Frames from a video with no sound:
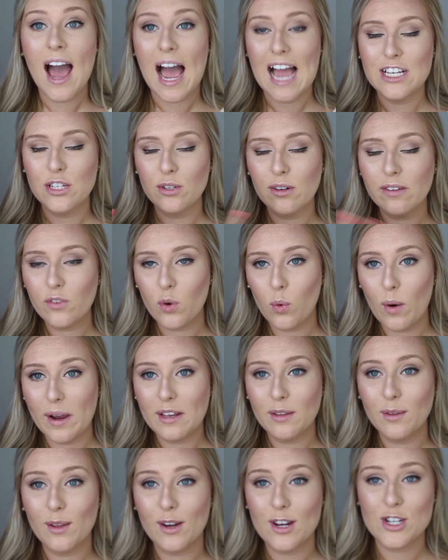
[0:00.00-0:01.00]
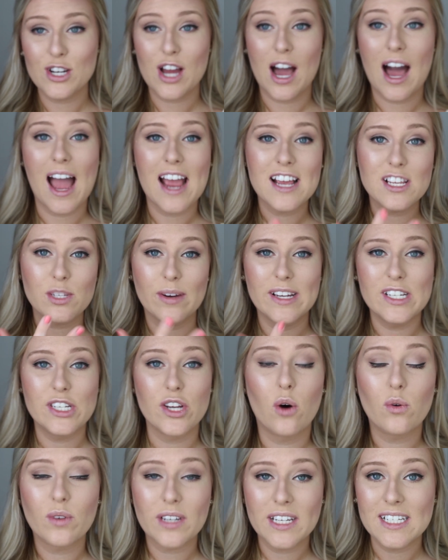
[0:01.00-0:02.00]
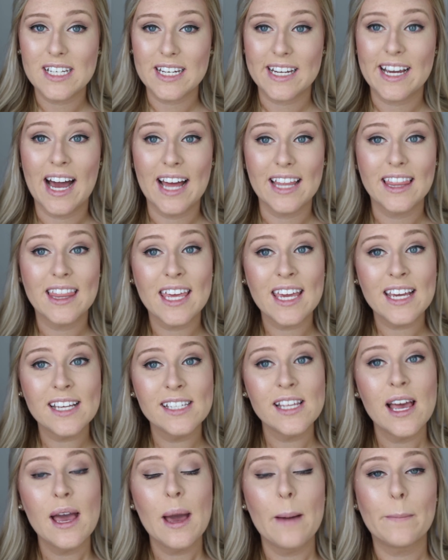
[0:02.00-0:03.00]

I do have quite a large eye, so I don't need to cut these,